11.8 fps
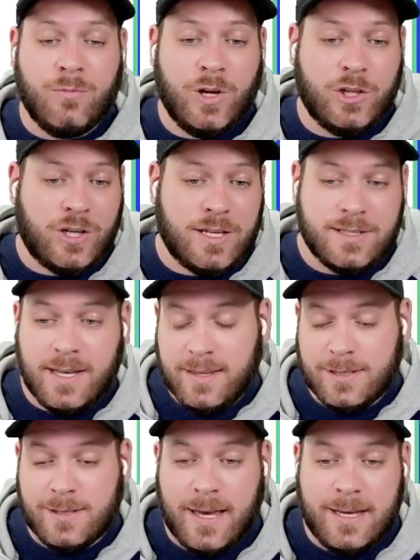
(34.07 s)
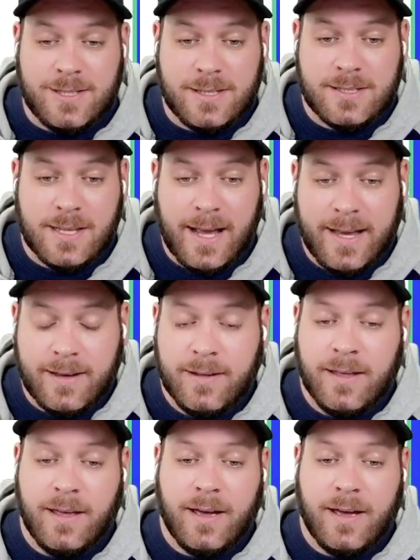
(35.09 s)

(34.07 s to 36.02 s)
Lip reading: which is in this case is Slack.